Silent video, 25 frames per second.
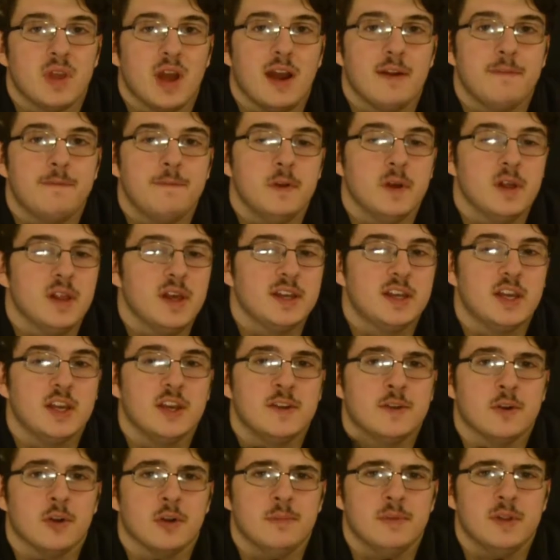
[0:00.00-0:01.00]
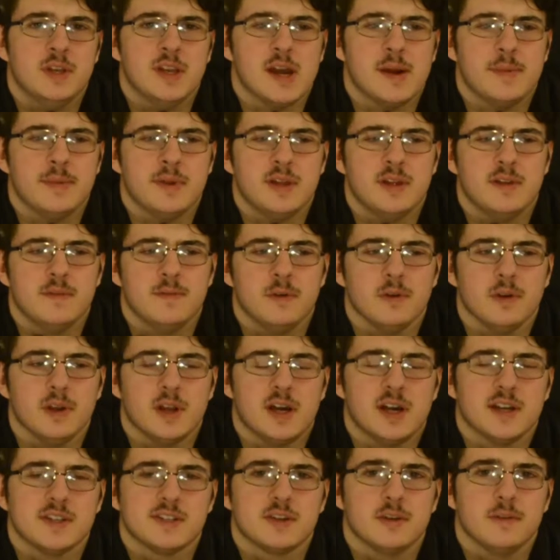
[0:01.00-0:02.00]
I feel like he could be nominated for an
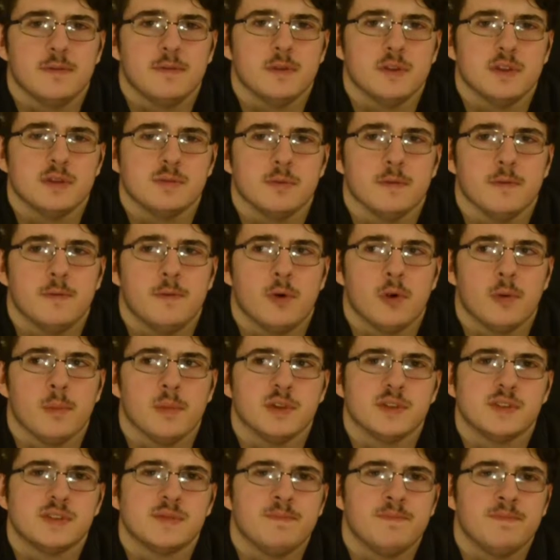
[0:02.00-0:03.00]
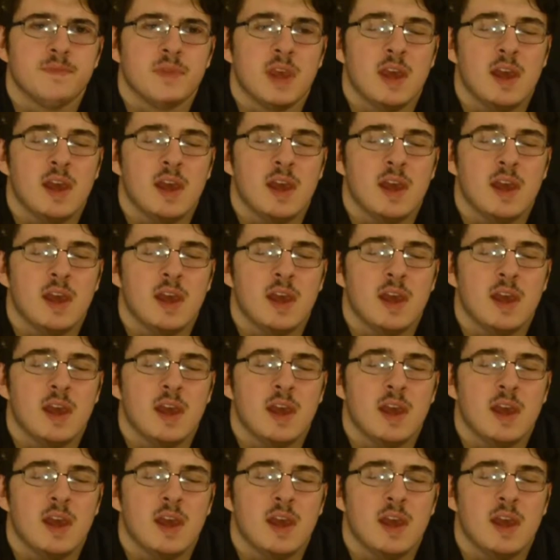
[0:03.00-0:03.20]
Oscar for this performance.